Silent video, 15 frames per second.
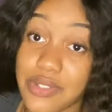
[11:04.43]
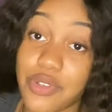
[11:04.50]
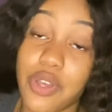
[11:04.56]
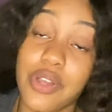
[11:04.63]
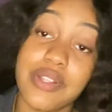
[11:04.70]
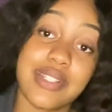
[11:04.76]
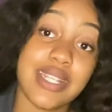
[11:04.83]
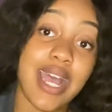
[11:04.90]
Go
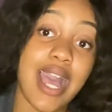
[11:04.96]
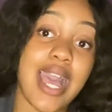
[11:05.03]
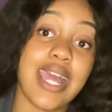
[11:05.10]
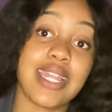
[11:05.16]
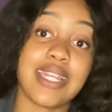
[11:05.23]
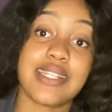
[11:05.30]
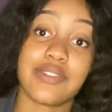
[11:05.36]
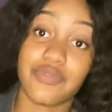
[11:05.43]
outside,
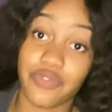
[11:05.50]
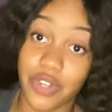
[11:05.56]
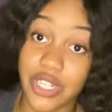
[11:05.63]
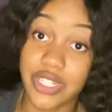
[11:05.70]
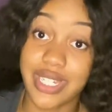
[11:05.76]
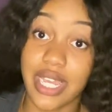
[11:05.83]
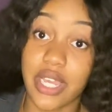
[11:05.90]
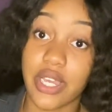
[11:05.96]
get some
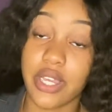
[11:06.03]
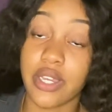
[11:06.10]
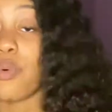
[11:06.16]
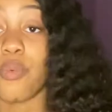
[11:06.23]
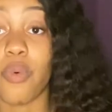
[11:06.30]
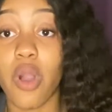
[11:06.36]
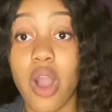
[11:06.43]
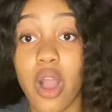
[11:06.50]
fresh air,
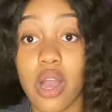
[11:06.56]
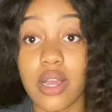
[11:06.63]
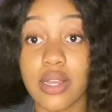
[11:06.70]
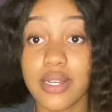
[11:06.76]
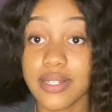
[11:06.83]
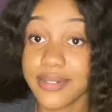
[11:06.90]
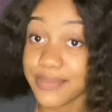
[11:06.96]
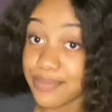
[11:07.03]

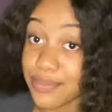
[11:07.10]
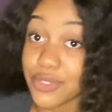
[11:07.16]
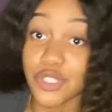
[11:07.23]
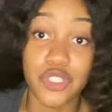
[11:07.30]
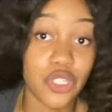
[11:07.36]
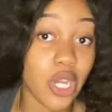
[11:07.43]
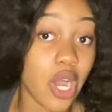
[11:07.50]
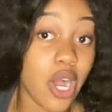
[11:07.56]
walk,
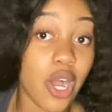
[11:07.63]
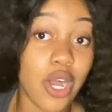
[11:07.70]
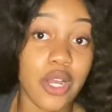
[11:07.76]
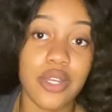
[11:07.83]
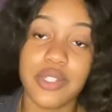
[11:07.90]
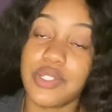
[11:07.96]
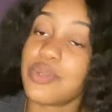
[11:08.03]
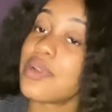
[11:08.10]

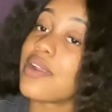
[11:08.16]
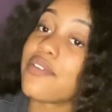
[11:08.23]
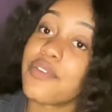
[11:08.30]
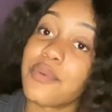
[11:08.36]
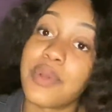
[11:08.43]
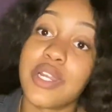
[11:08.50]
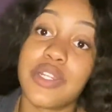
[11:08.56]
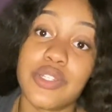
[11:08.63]
jog, do whatever you
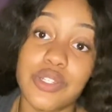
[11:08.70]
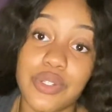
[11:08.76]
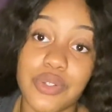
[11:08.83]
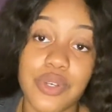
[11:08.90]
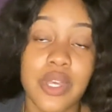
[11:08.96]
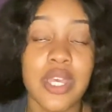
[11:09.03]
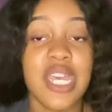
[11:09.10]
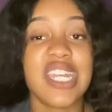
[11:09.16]
want to do.
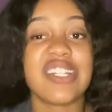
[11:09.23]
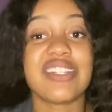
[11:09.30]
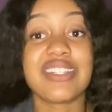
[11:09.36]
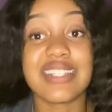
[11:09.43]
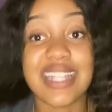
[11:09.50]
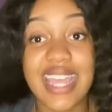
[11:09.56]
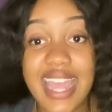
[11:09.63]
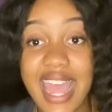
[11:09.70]
Just
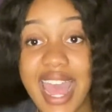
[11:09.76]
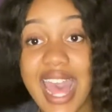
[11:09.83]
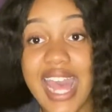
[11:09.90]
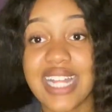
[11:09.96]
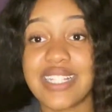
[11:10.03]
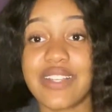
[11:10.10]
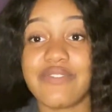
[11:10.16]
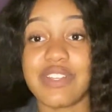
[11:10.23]
stay
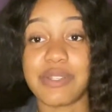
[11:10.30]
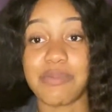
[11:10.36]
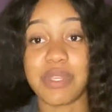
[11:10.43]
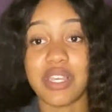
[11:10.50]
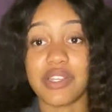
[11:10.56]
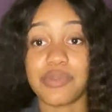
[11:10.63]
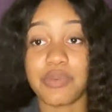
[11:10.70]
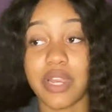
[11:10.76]
active. It's
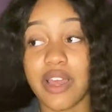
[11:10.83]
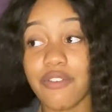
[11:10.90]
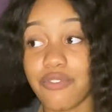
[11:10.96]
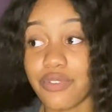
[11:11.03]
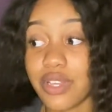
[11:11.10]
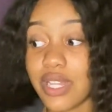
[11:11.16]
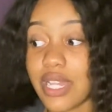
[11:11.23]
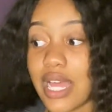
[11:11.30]
because what I've
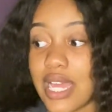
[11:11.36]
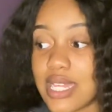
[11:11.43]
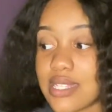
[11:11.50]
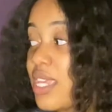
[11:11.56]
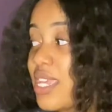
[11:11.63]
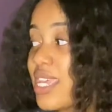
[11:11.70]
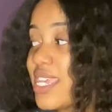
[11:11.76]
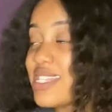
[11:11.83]
realized
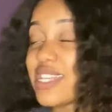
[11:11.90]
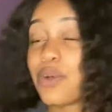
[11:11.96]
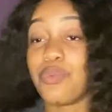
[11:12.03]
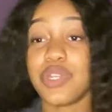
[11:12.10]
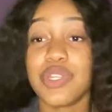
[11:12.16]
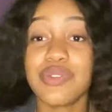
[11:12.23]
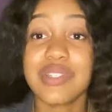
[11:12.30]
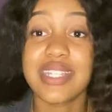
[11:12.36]
is that when
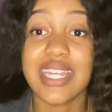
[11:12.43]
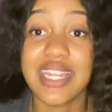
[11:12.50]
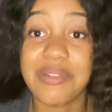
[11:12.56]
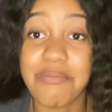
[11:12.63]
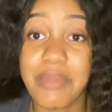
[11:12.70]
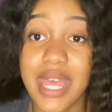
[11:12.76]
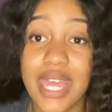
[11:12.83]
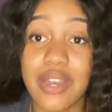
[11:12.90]
you sit in
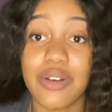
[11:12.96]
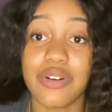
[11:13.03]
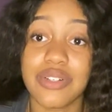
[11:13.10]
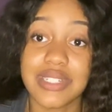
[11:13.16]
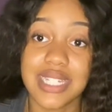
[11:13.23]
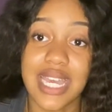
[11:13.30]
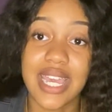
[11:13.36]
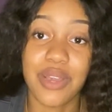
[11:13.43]
bed all
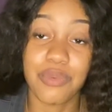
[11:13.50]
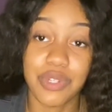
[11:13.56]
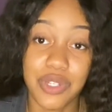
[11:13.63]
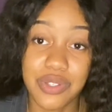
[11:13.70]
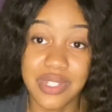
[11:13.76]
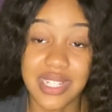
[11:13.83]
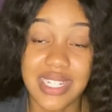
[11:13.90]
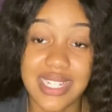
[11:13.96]
day, or when you
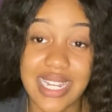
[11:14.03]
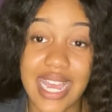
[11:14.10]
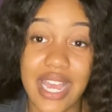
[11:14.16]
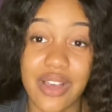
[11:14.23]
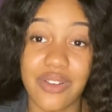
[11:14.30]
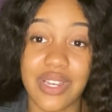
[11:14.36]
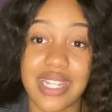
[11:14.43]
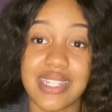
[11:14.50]
sit
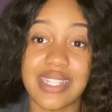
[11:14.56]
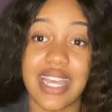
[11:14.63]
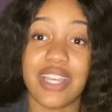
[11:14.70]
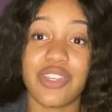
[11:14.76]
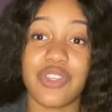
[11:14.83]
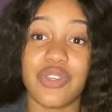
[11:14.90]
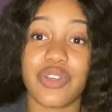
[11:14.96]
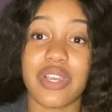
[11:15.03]
down, it's like
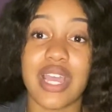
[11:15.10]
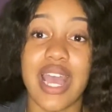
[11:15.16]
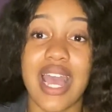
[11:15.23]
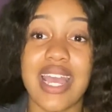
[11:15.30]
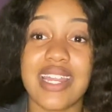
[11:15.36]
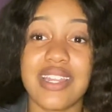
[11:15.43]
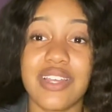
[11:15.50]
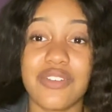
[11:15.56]
you're
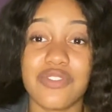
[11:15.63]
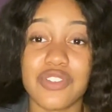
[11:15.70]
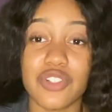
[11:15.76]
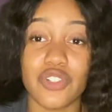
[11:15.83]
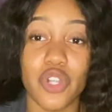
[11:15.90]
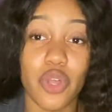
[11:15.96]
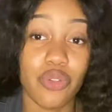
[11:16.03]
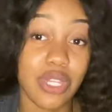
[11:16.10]
kind of
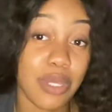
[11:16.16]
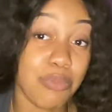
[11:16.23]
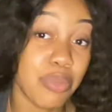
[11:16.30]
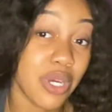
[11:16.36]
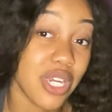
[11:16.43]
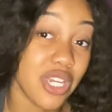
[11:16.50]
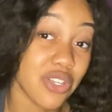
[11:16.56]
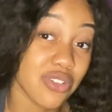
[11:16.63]
slowly
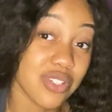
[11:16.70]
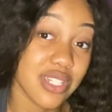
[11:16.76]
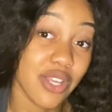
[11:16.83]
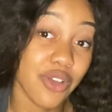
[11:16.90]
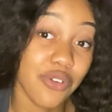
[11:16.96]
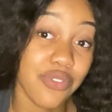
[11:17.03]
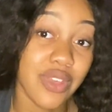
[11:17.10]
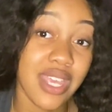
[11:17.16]
putting
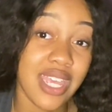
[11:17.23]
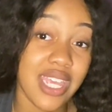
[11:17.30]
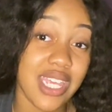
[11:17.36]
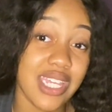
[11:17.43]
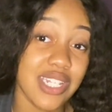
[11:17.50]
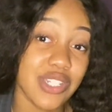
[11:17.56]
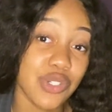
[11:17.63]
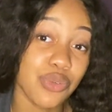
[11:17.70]
yourself
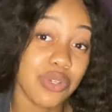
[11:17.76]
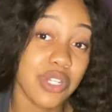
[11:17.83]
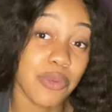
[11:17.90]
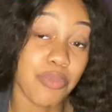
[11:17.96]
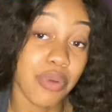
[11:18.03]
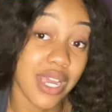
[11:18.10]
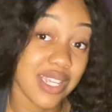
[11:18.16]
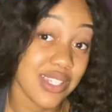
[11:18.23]
into a
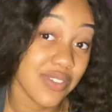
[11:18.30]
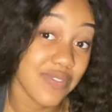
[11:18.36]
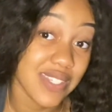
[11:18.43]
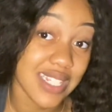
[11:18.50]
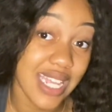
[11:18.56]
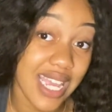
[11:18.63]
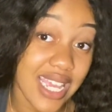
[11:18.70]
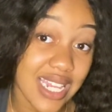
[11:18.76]
depressive
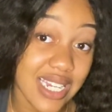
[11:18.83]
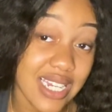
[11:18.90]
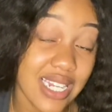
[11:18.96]
state.